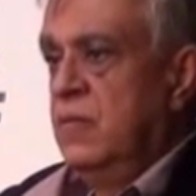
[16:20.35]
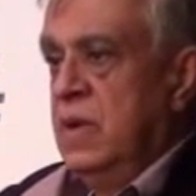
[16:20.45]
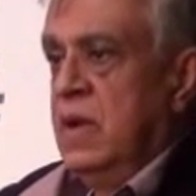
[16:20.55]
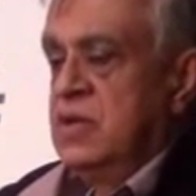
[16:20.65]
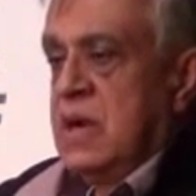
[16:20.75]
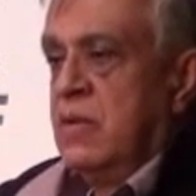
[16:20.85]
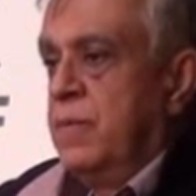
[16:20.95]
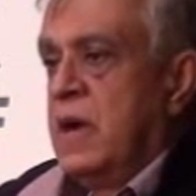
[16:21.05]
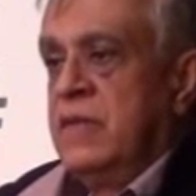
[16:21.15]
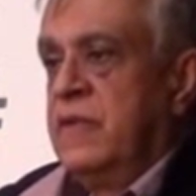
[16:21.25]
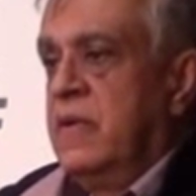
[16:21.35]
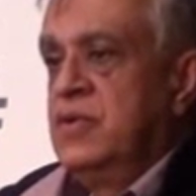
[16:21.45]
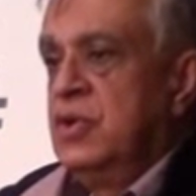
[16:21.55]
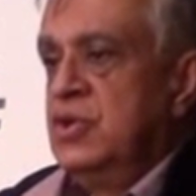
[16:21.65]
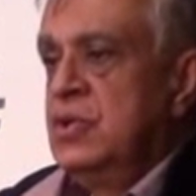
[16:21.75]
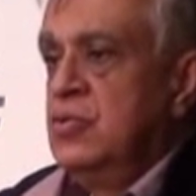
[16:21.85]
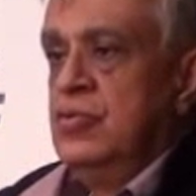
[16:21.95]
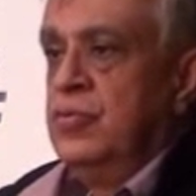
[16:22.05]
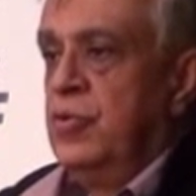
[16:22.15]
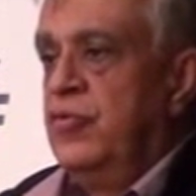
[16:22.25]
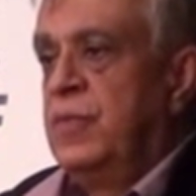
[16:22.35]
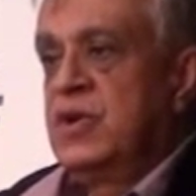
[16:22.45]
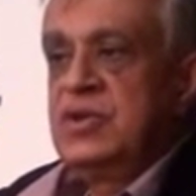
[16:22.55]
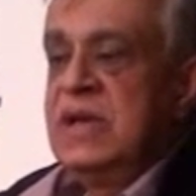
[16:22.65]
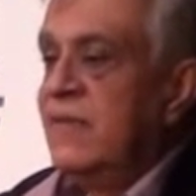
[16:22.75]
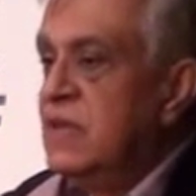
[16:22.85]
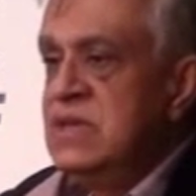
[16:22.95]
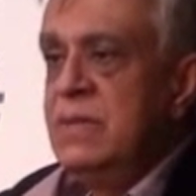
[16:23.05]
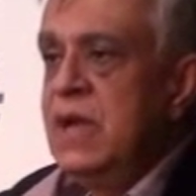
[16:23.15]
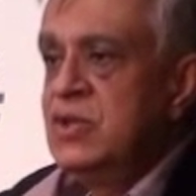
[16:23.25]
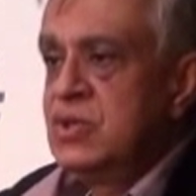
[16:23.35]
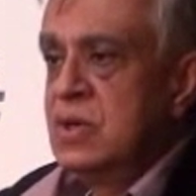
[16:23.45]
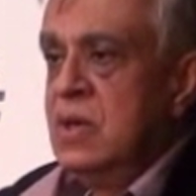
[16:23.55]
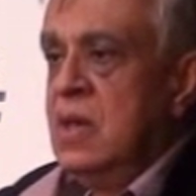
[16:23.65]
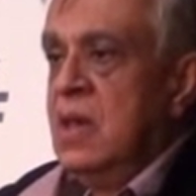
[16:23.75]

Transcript: and it's our part of our tradition to do Purva Paksha and have these debates.